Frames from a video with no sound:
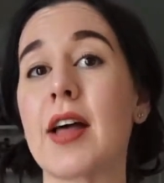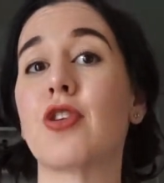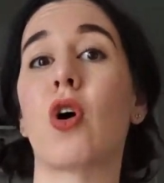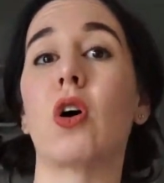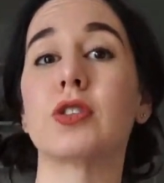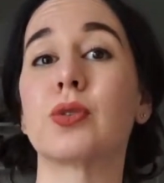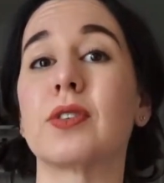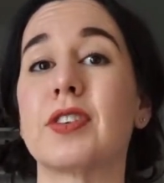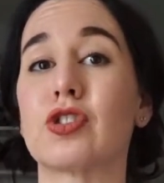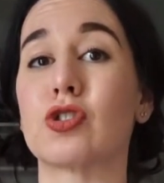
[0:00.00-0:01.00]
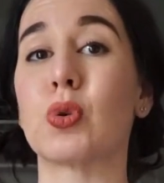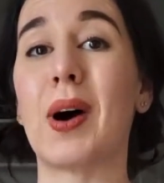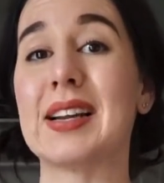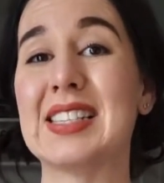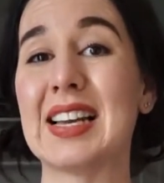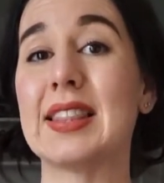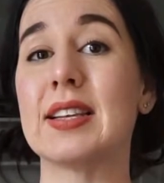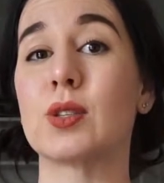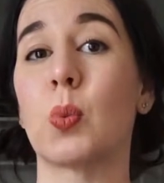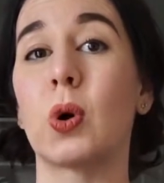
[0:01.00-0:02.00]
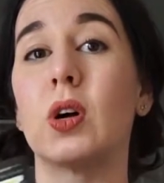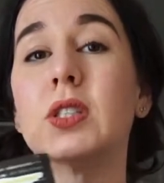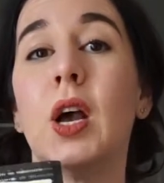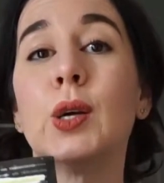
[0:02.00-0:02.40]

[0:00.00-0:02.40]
and they're all sort of intertwined in this world.